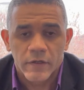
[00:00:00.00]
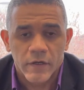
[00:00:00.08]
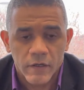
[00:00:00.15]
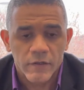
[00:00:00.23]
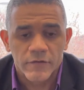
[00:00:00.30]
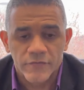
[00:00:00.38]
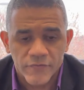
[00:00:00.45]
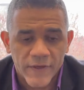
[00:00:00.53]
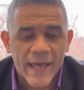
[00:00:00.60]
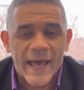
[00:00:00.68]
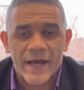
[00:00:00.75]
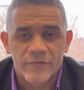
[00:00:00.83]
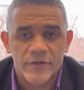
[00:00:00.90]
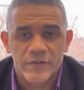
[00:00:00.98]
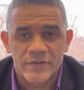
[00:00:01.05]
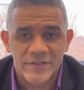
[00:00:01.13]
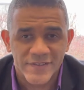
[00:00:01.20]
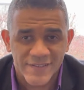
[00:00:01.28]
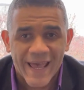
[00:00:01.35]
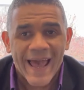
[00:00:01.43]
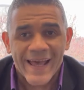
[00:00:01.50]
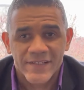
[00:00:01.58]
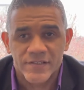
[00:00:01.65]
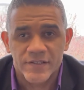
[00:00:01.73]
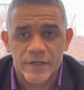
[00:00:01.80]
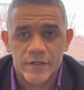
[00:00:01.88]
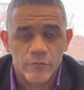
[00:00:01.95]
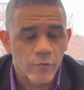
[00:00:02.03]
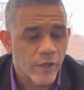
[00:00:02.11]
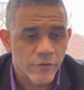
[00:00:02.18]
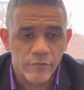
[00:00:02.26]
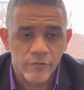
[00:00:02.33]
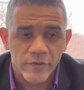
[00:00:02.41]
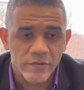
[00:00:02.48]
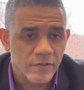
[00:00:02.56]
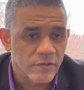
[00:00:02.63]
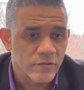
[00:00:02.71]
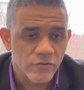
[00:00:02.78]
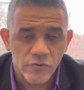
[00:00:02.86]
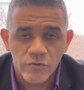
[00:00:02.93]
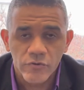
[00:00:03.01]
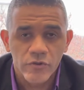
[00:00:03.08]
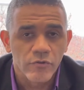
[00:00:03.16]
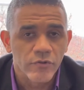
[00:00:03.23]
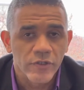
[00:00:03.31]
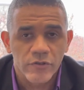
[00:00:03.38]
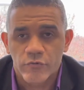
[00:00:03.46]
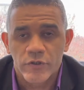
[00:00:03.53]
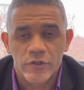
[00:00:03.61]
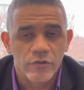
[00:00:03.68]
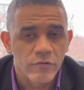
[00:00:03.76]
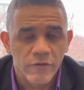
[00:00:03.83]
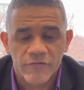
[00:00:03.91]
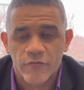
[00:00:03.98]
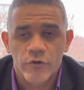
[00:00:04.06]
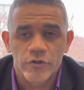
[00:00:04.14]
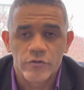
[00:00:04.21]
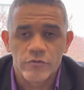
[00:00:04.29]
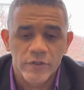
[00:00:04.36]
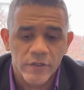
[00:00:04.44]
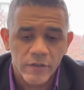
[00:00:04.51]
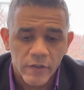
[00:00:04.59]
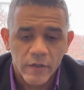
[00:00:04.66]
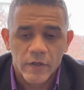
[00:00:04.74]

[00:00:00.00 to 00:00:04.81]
of having this asset, whether it's a 2 unit, 3 unit, 4 unit,